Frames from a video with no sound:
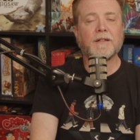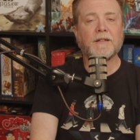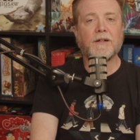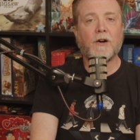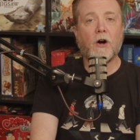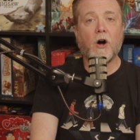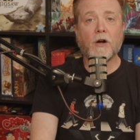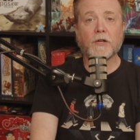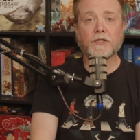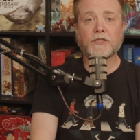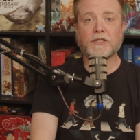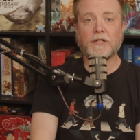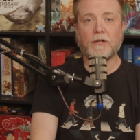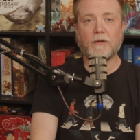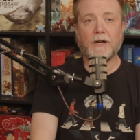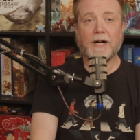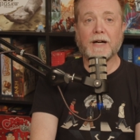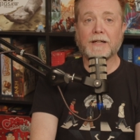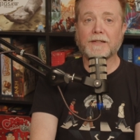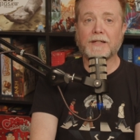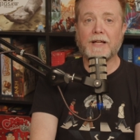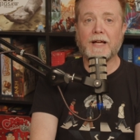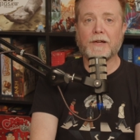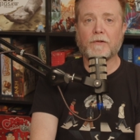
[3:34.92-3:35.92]
Also,
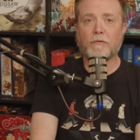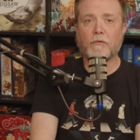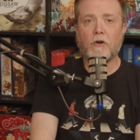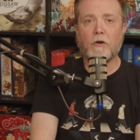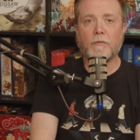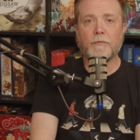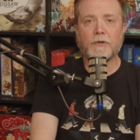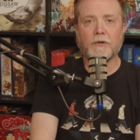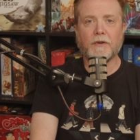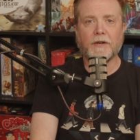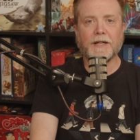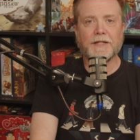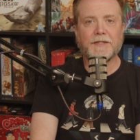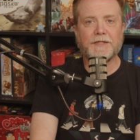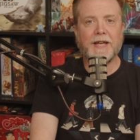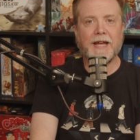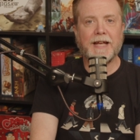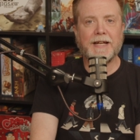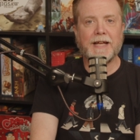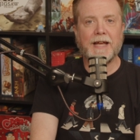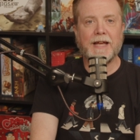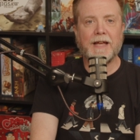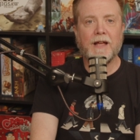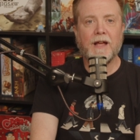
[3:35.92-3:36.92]
unlike Rome during its
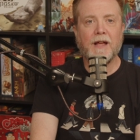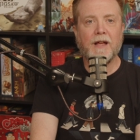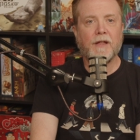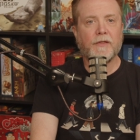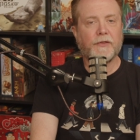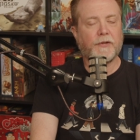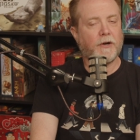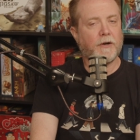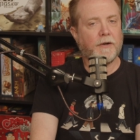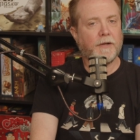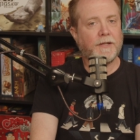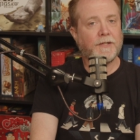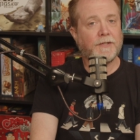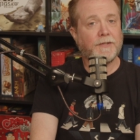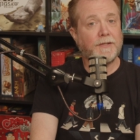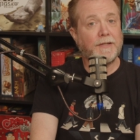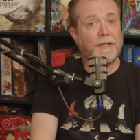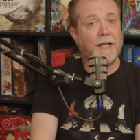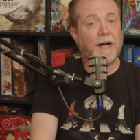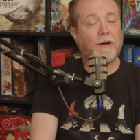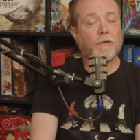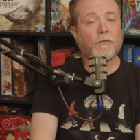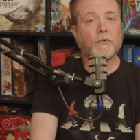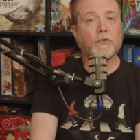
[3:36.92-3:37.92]
heyday, Tharda is
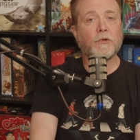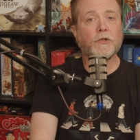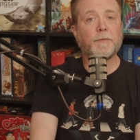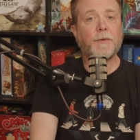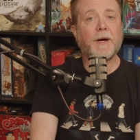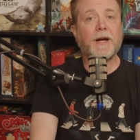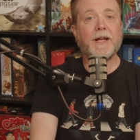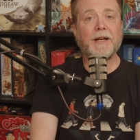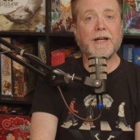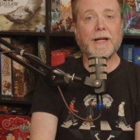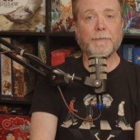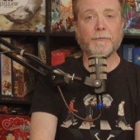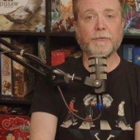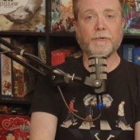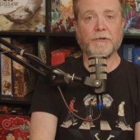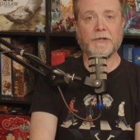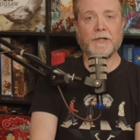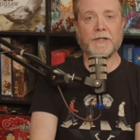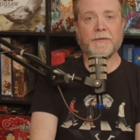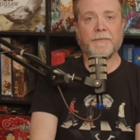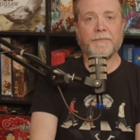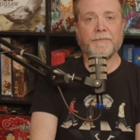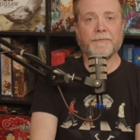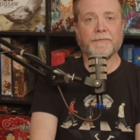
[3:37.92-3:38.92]
not ruled by an
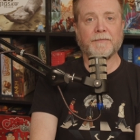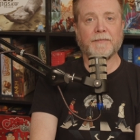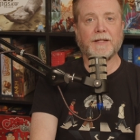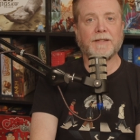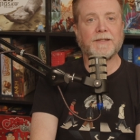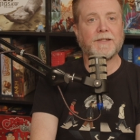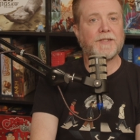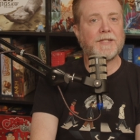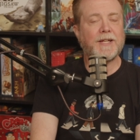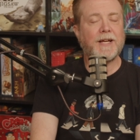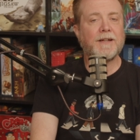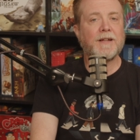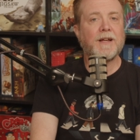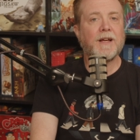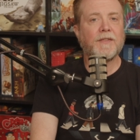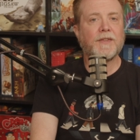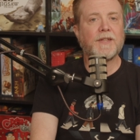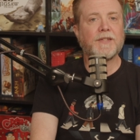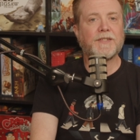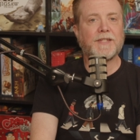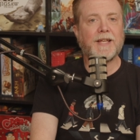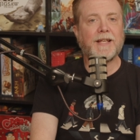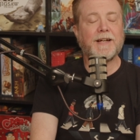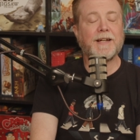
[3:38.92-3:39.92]
emperor. Instead, the
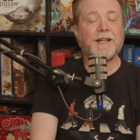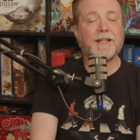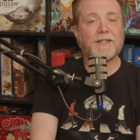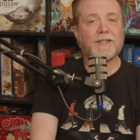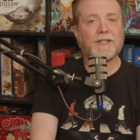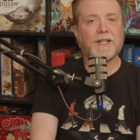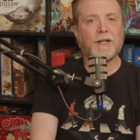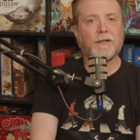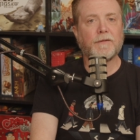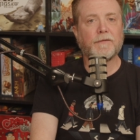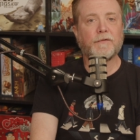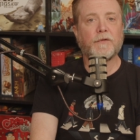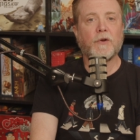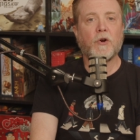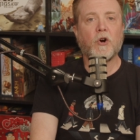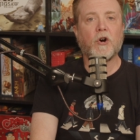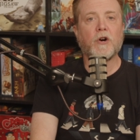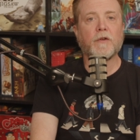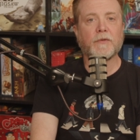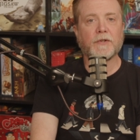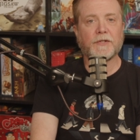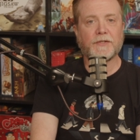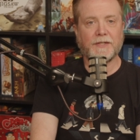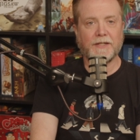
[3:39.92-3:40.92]
Senate itself
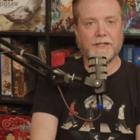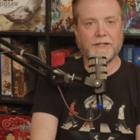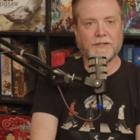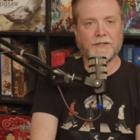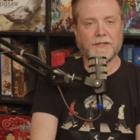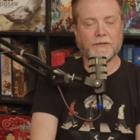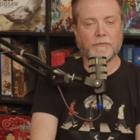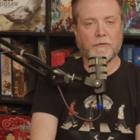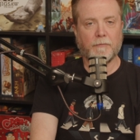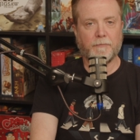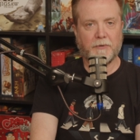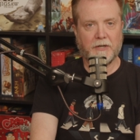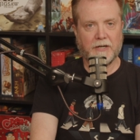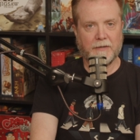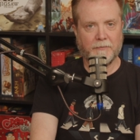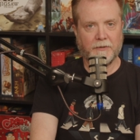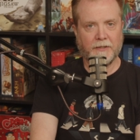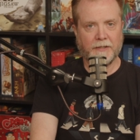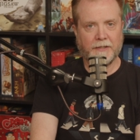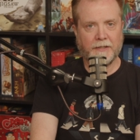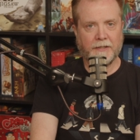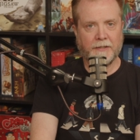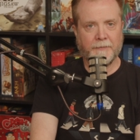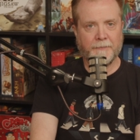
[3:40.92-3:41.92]
oversees the
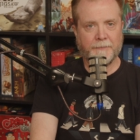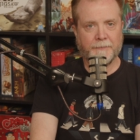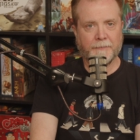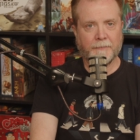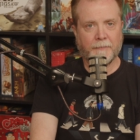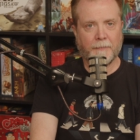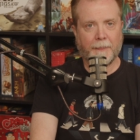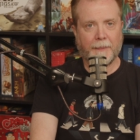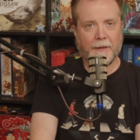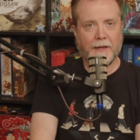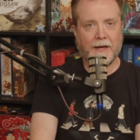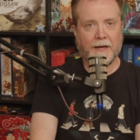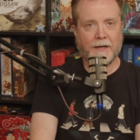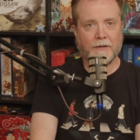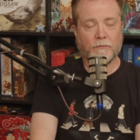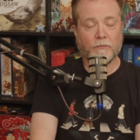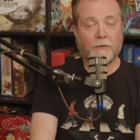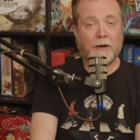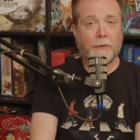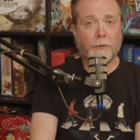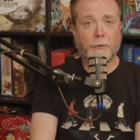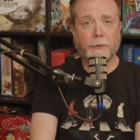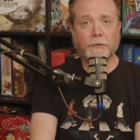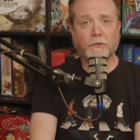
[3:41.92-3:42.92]
Republic. And
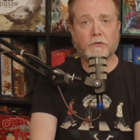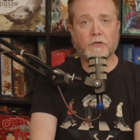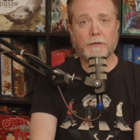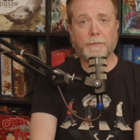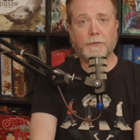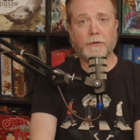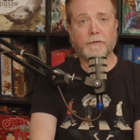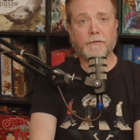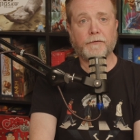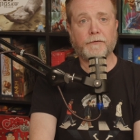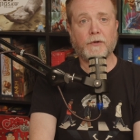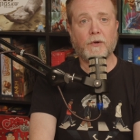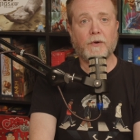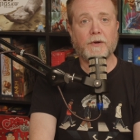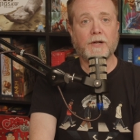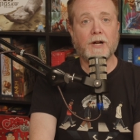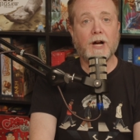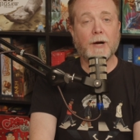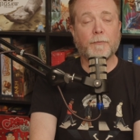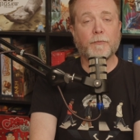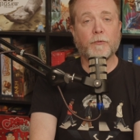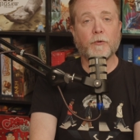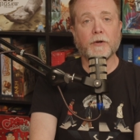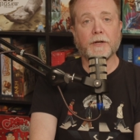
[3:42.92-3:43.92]
rather than tribute flowing
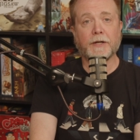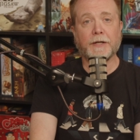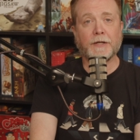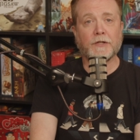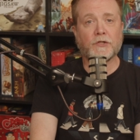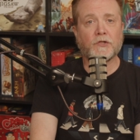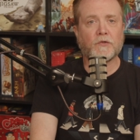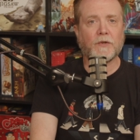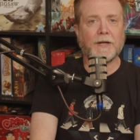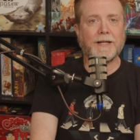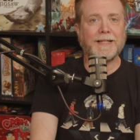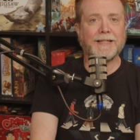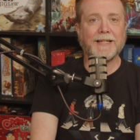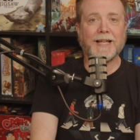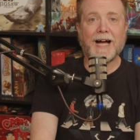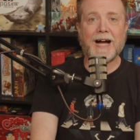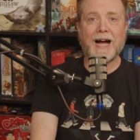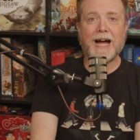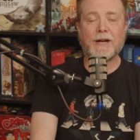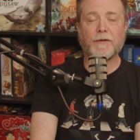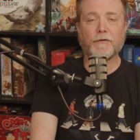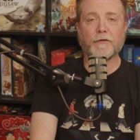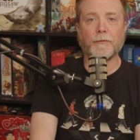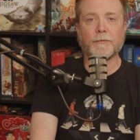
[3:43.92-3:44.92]
upward in a straight
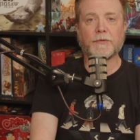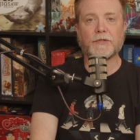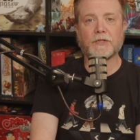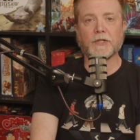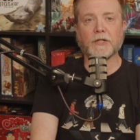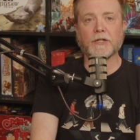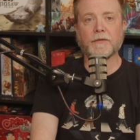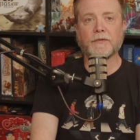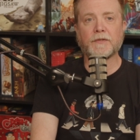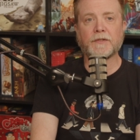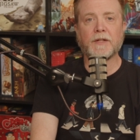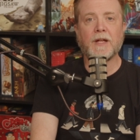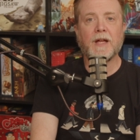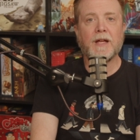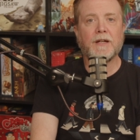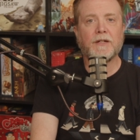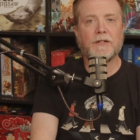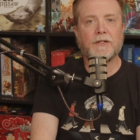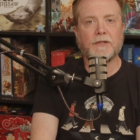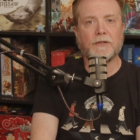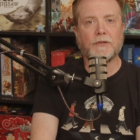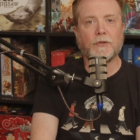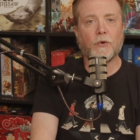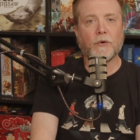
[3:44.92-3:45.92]
line from serfs
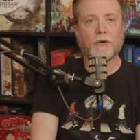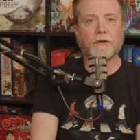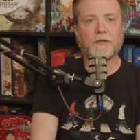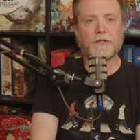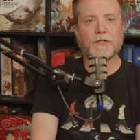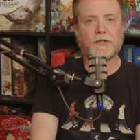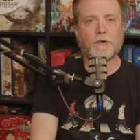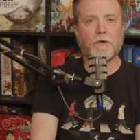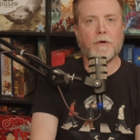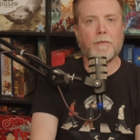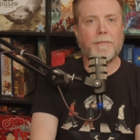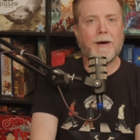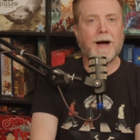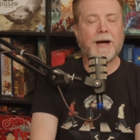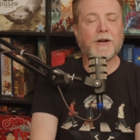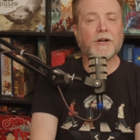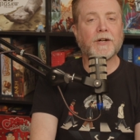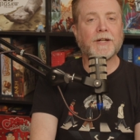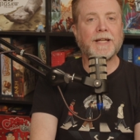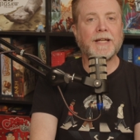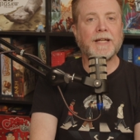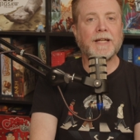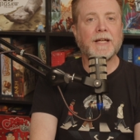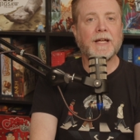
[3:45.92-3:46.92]
to lords to a
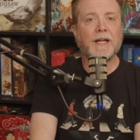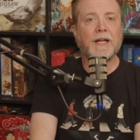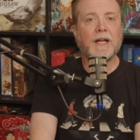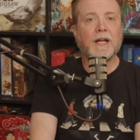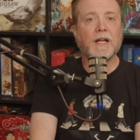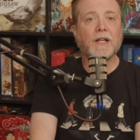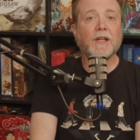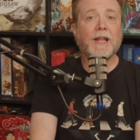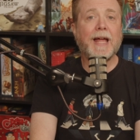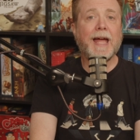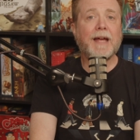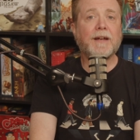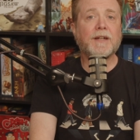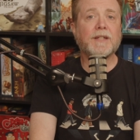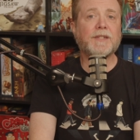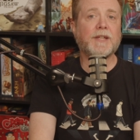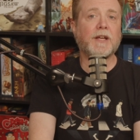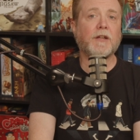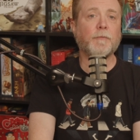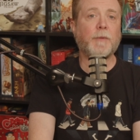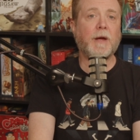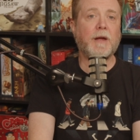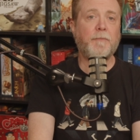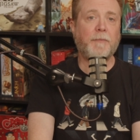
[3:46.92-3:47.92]
monarchy, land is
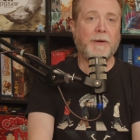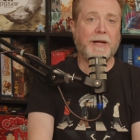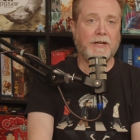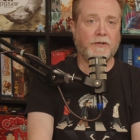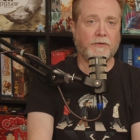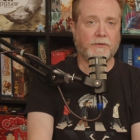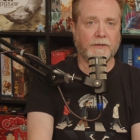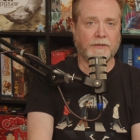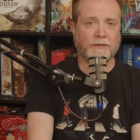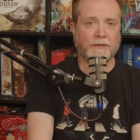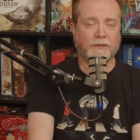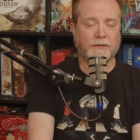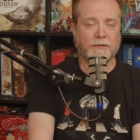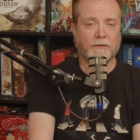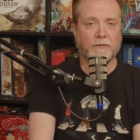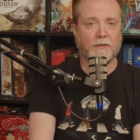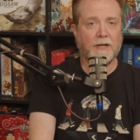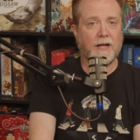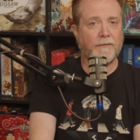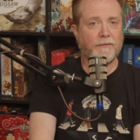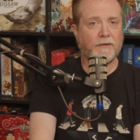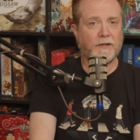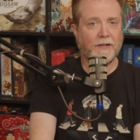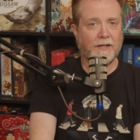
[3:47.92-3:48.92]
held by patrons who
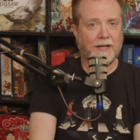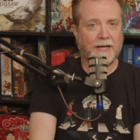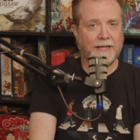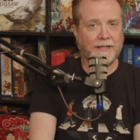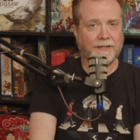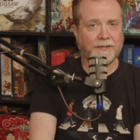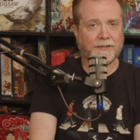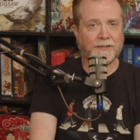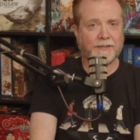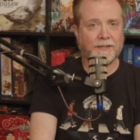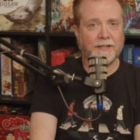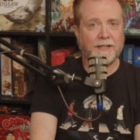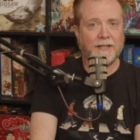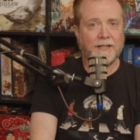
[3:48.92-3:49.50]
have clients